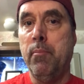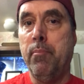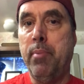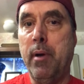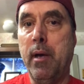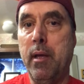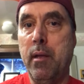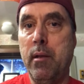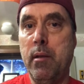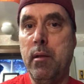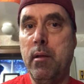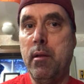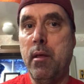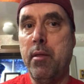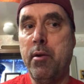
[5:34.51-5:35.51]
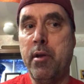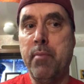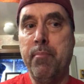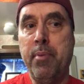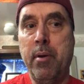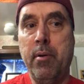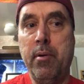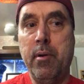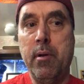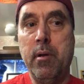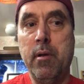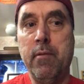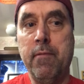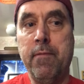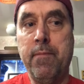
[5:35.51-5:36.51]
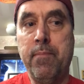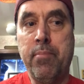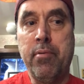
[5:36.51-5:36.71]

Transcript: But another component of